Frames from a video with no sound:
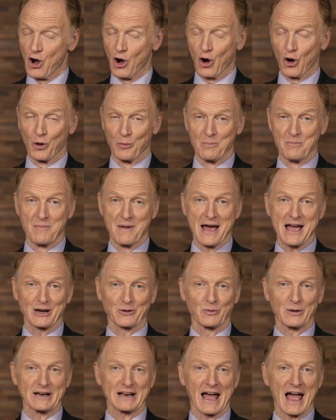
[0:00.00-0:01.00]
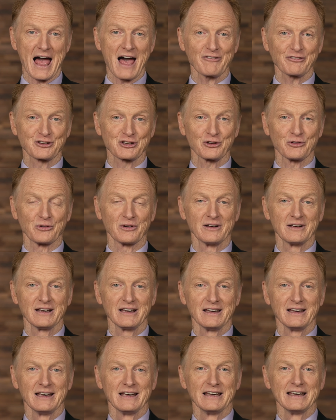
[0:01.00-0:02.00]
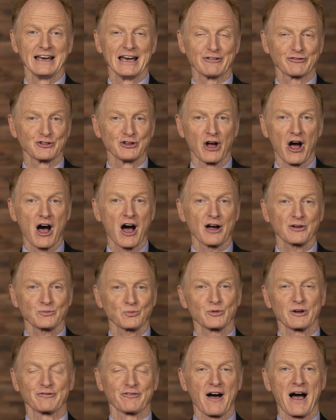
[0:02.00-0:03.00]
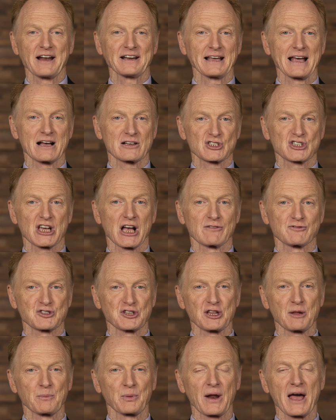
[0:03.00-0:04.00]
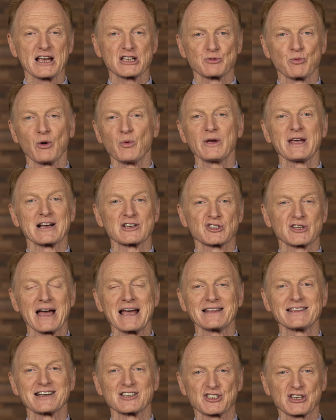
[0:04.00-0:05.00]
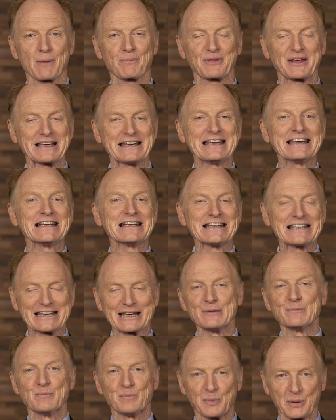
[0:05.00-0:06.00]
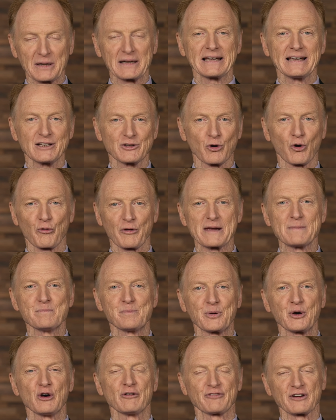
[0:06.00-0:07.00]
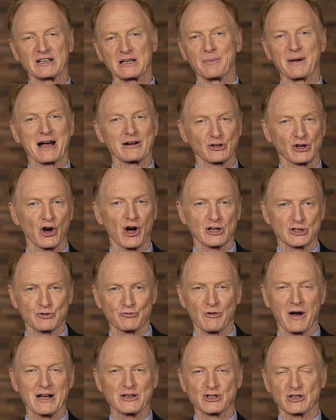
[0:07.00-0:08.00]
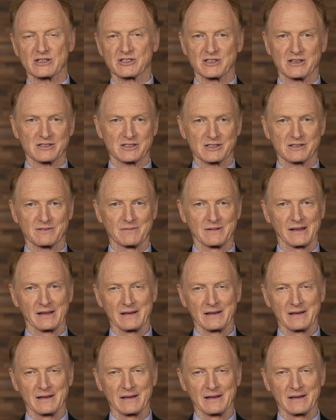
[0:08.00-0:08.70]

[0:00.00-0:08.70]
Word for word: Oh man, we'd have to. If not, we're finding ourselves in the place where we are saying there's something incomplete or imperfect about God's righteousness.